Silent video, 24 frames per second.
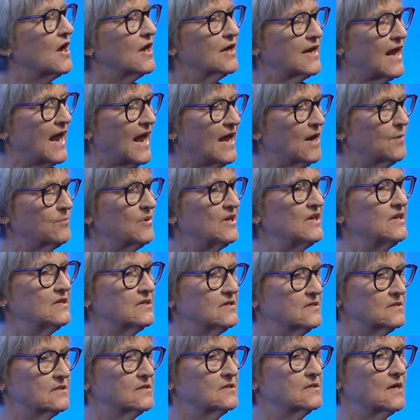
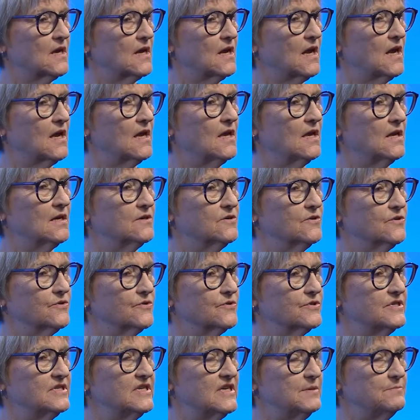unhappiness and her
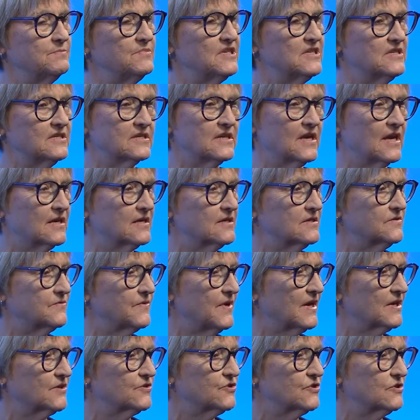deep
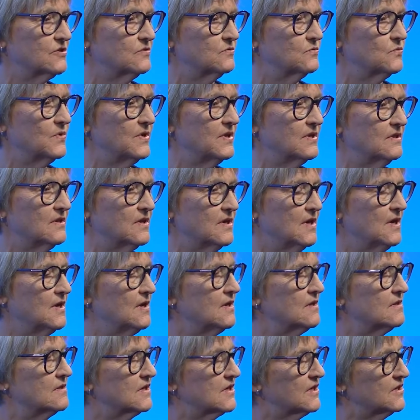dissatisfaction with
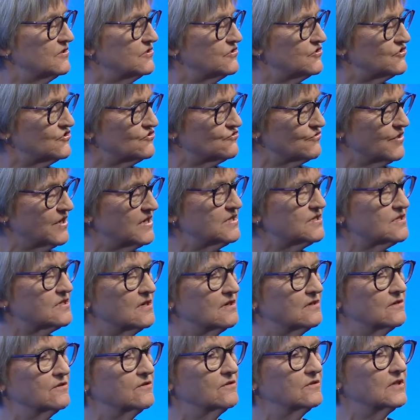the constraints
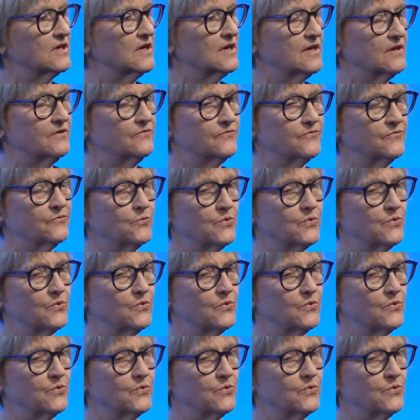on her life,